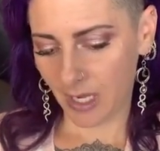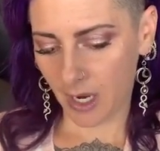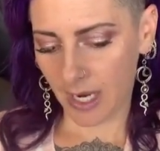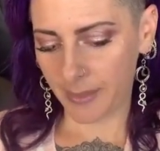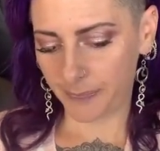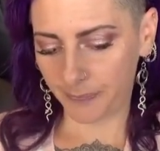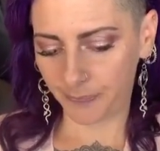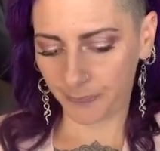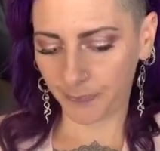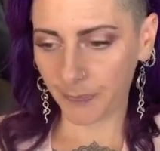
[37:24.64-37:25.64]
All right.
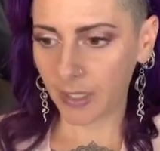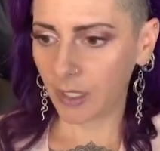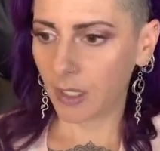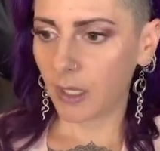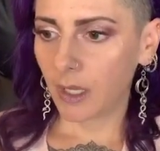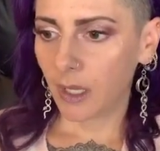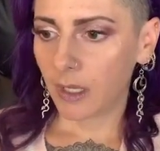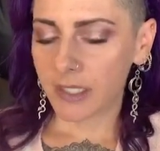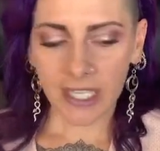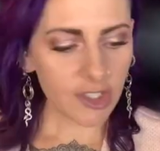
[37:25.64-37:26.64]

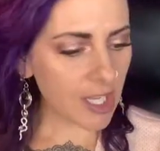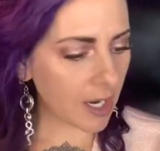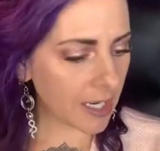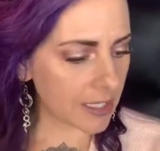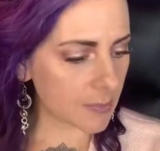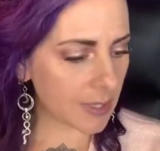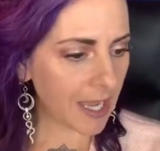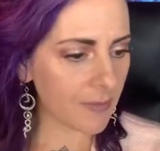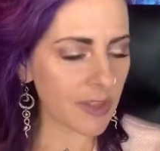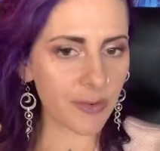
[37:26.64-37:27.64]
Sagittarius, what do
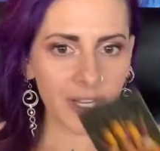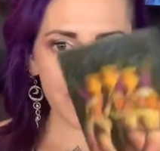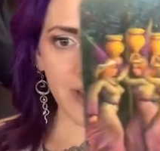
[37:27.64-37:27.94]
you have with three